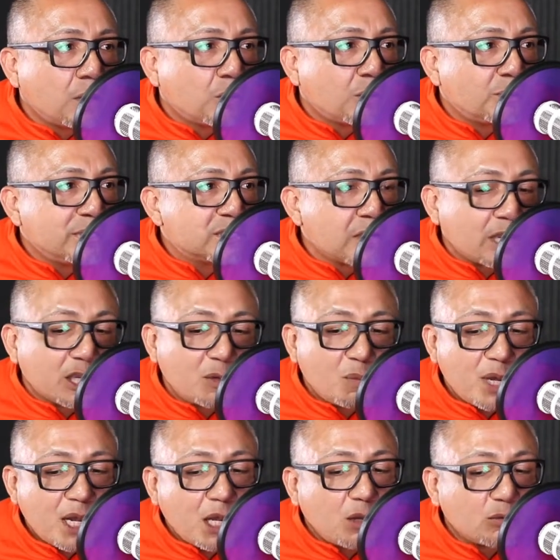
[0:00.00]
We'll be talking
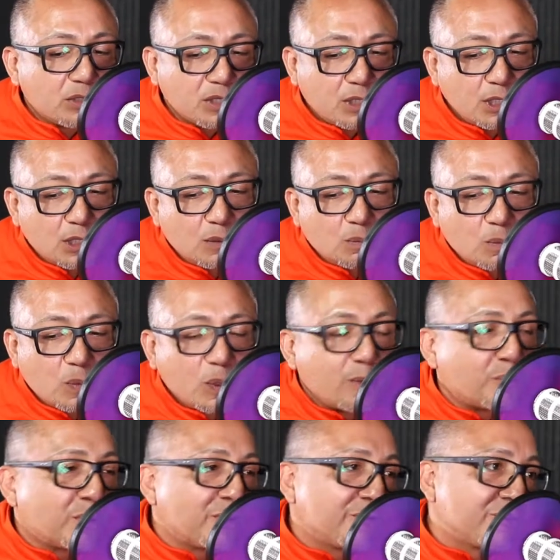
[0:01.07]
about
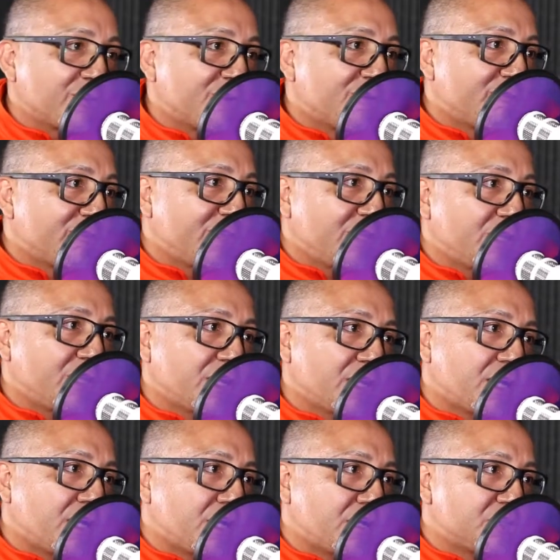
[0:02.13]
the birth of the
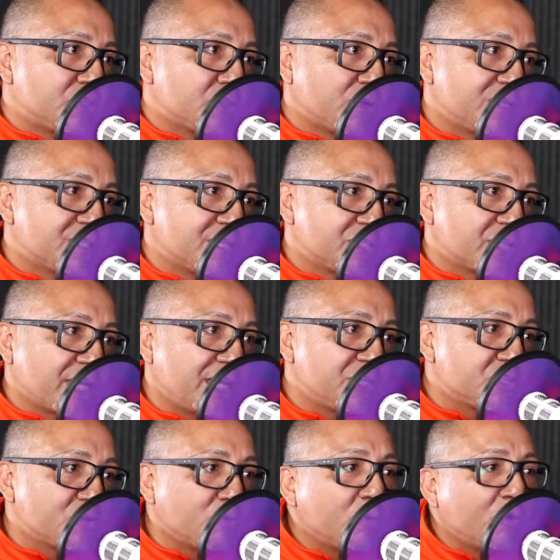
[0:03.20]
choice
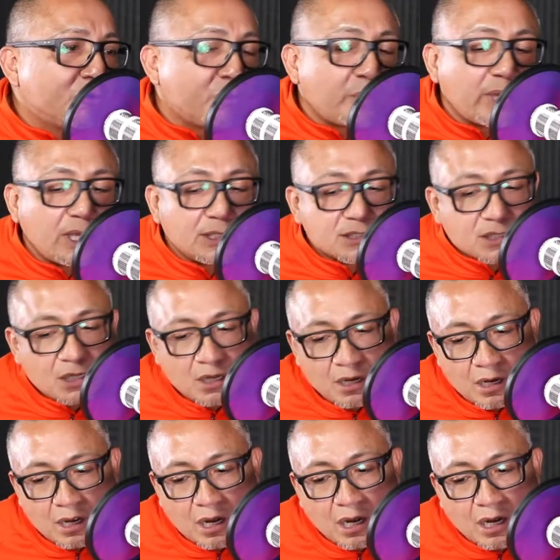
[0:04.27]
education movement.
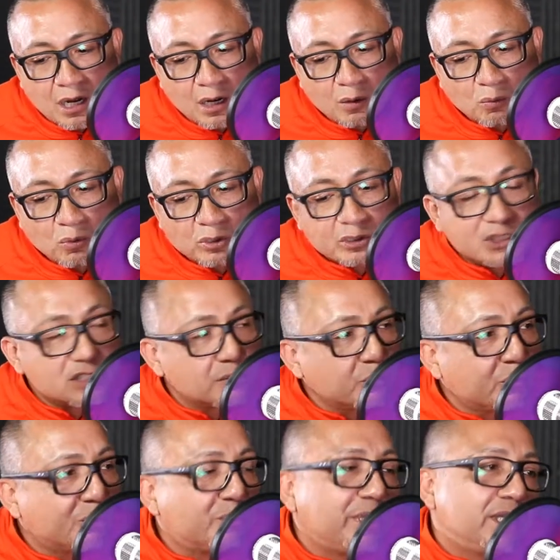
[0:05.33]

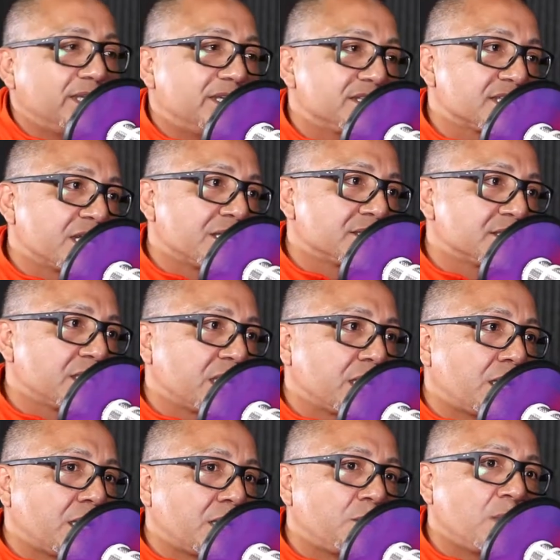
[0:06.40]
We'll be discussing
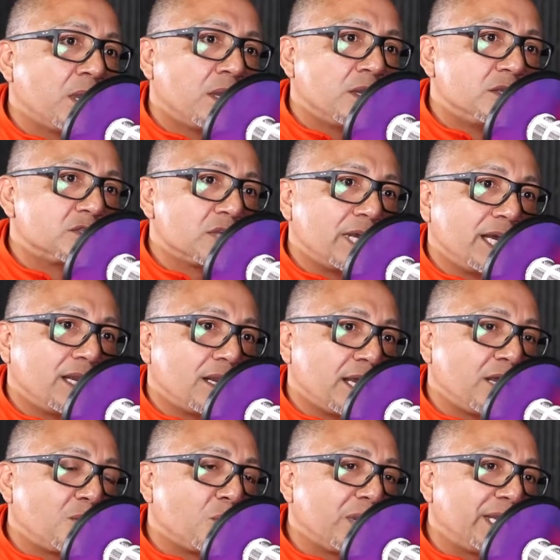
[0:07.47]

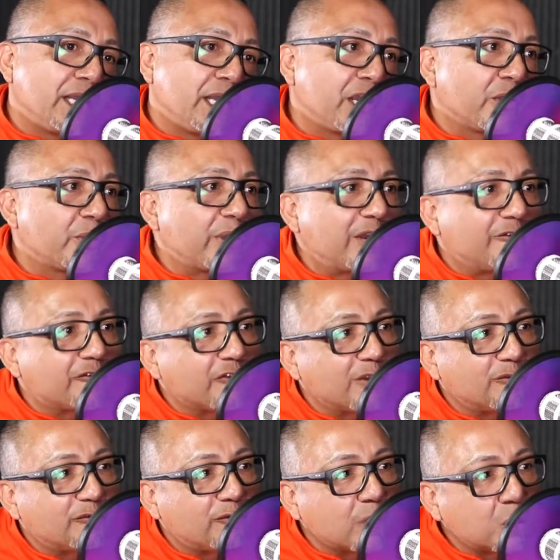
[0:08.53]
and really hearing
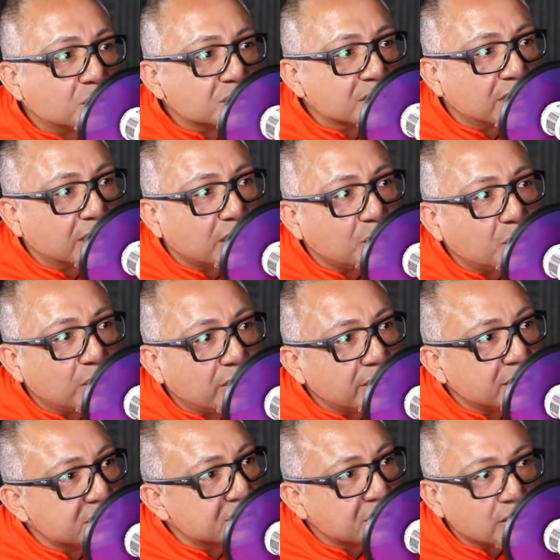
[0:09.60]
from folks in
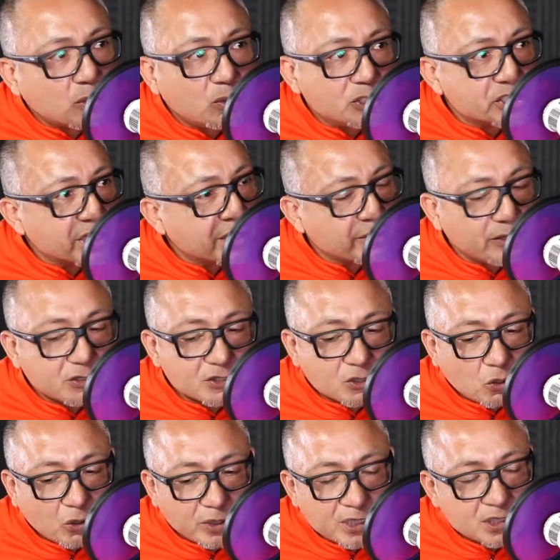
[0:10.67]
communities who share their
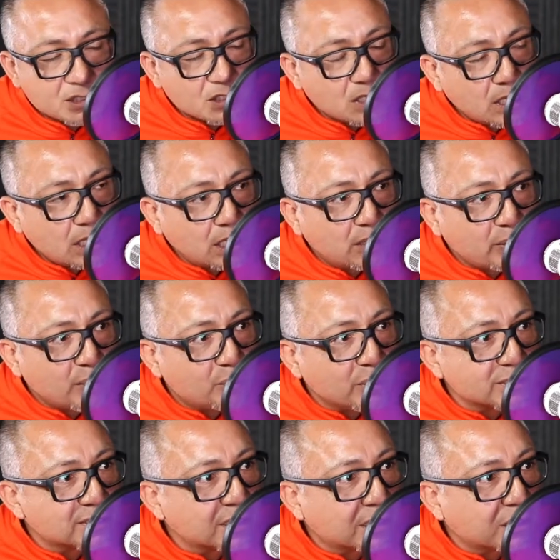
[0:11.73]
stories. In
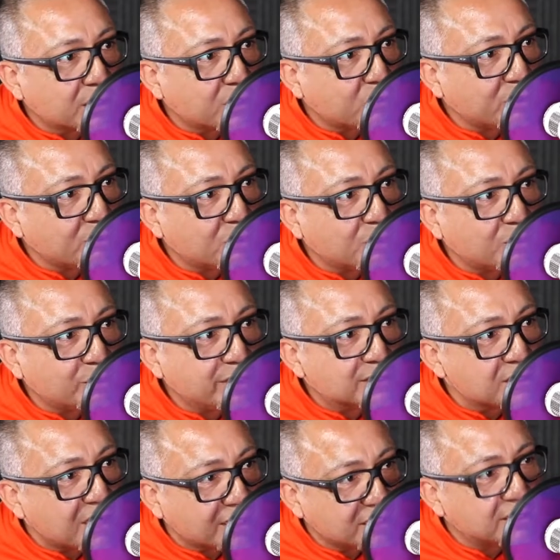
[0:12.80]
particular, we will be
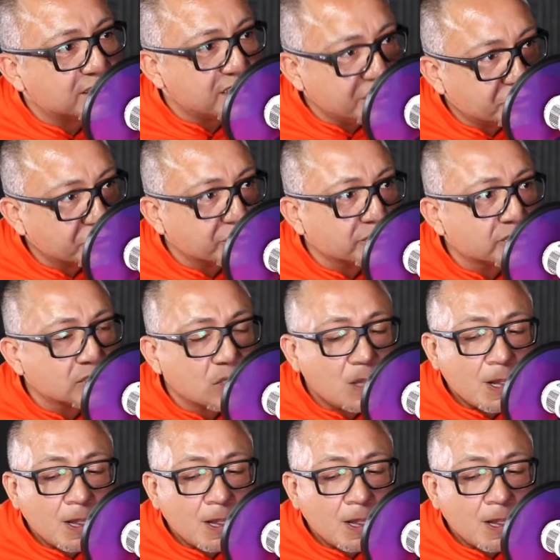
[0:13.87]
talking to teachers.